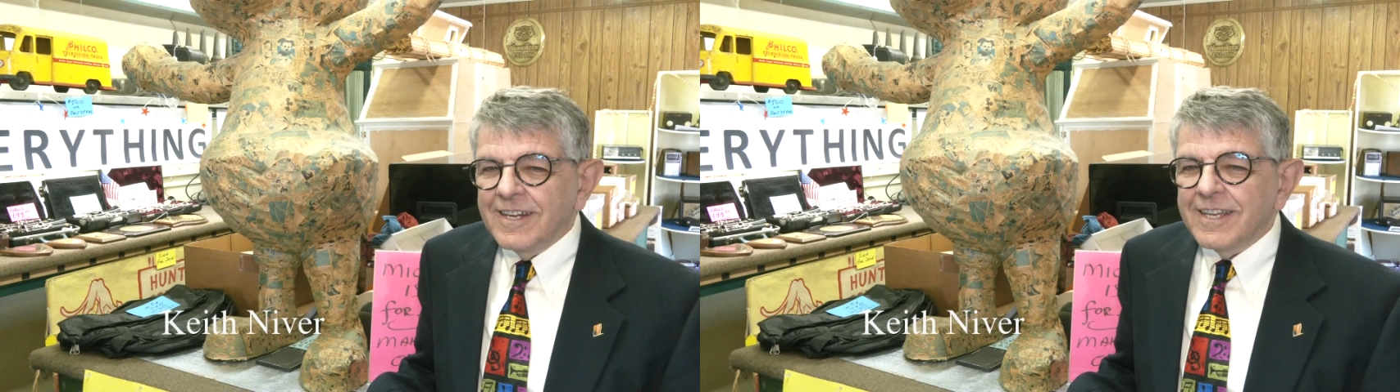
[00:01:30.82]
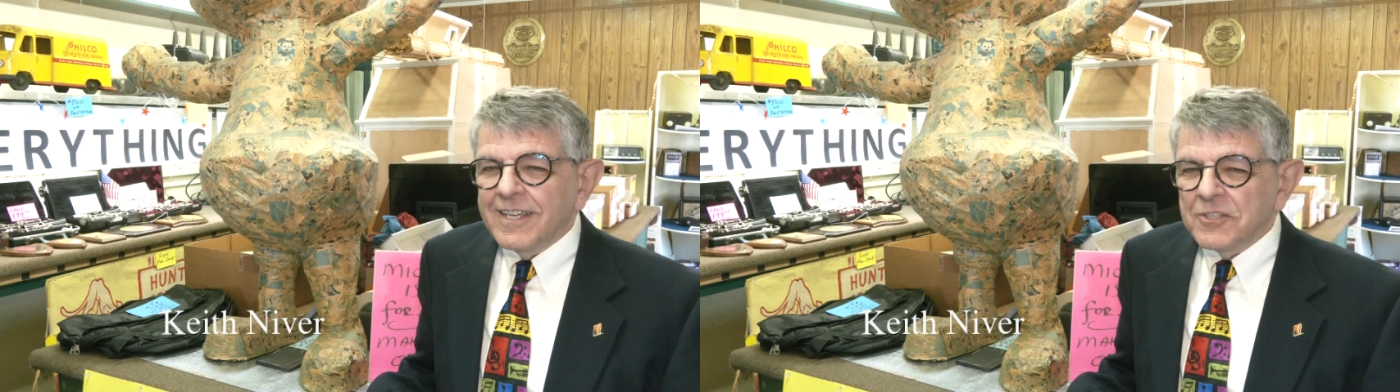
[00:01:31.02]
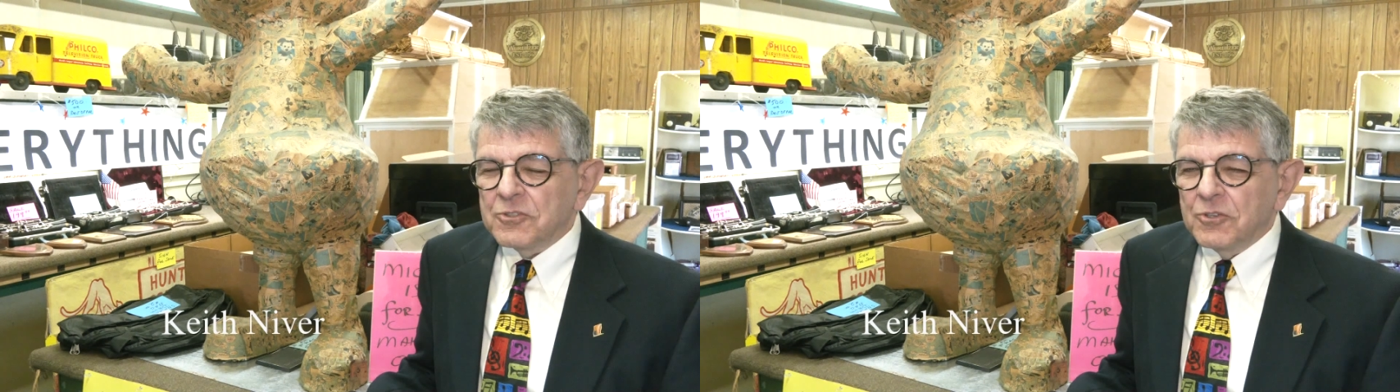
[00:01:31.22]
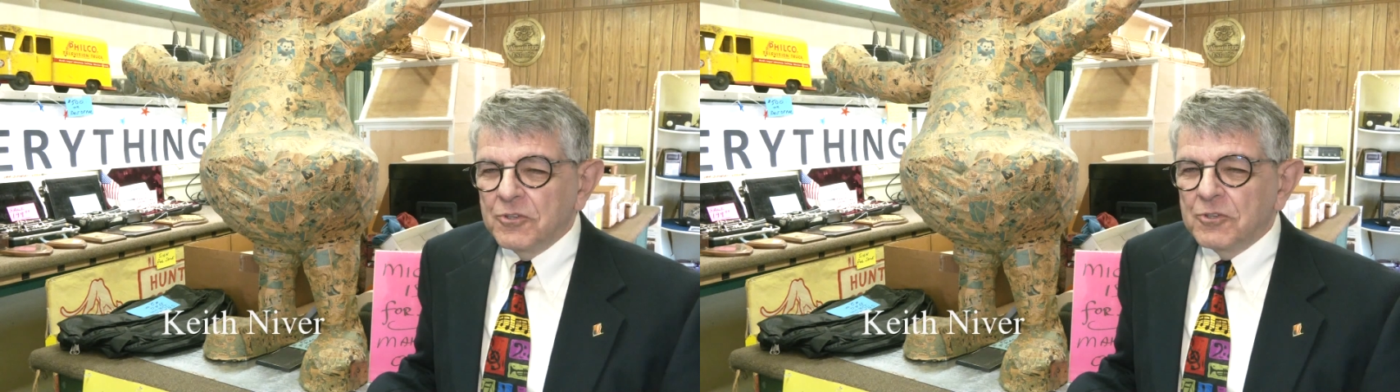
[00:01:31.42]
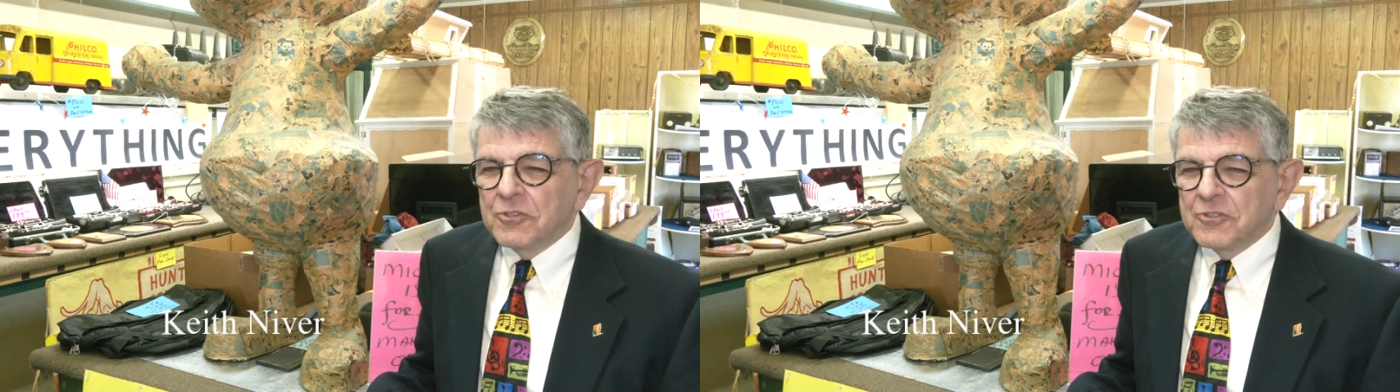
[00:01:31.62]
I guess so.
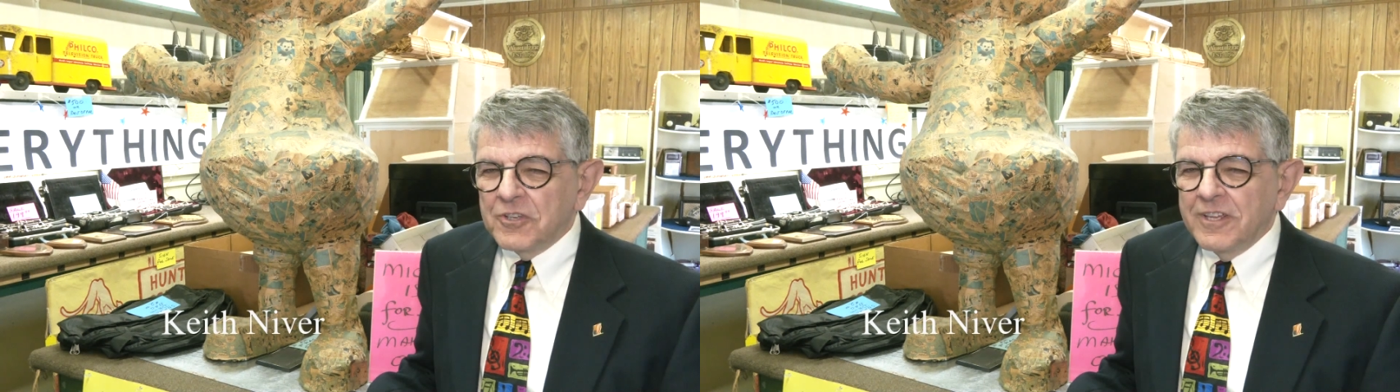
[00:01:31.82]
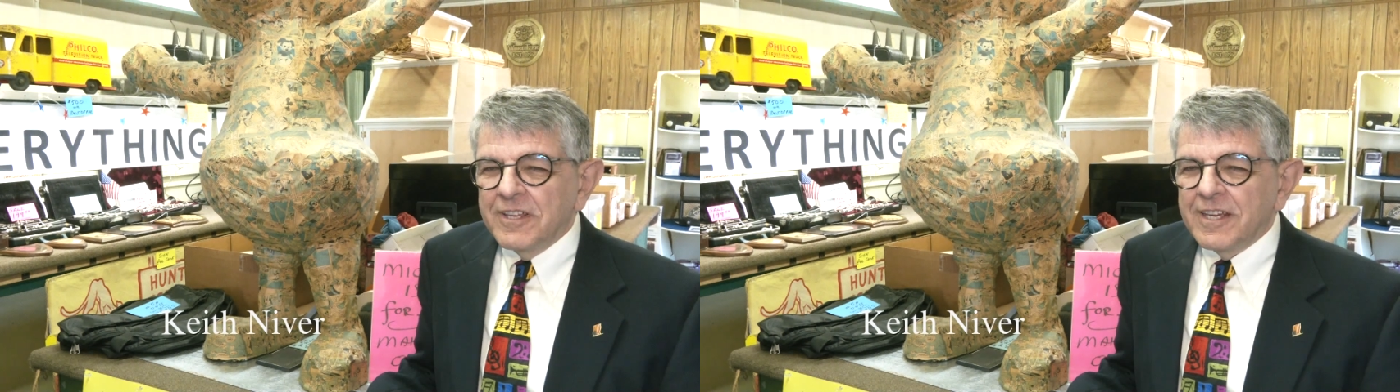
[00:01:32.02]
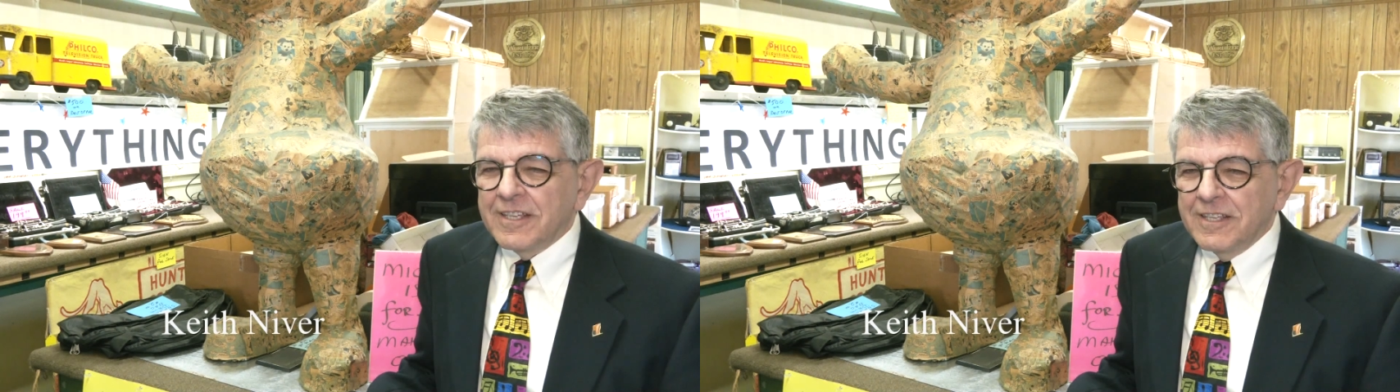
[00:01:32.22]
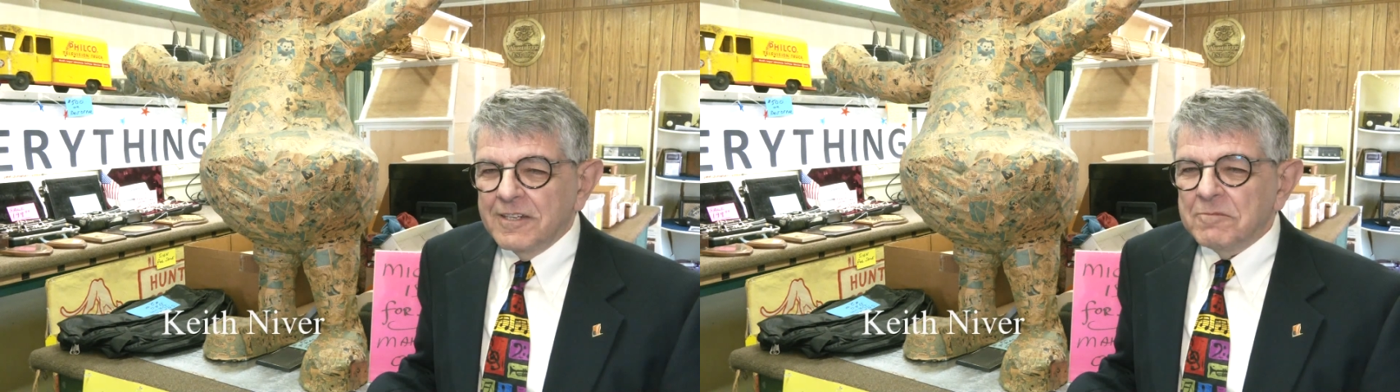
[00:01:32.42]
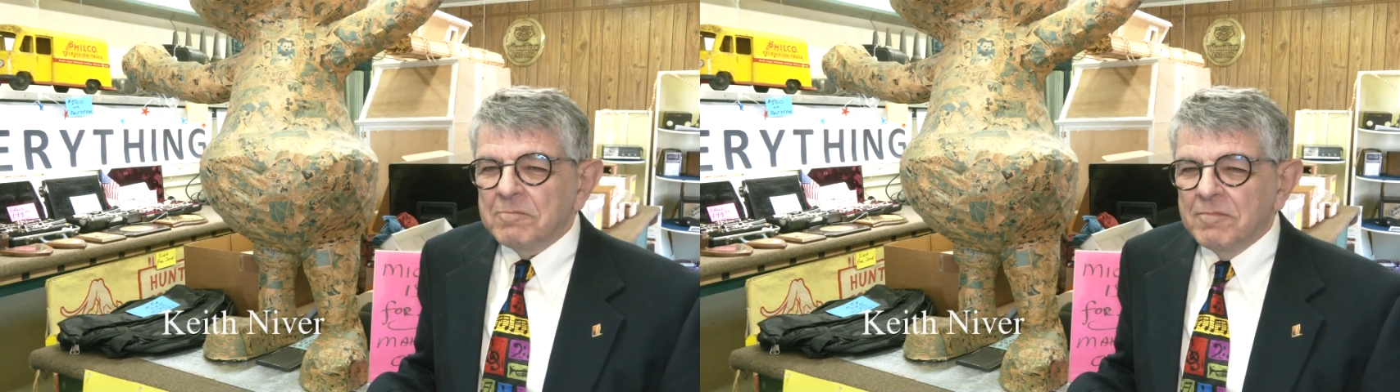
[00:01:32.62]
You could say that, yeah.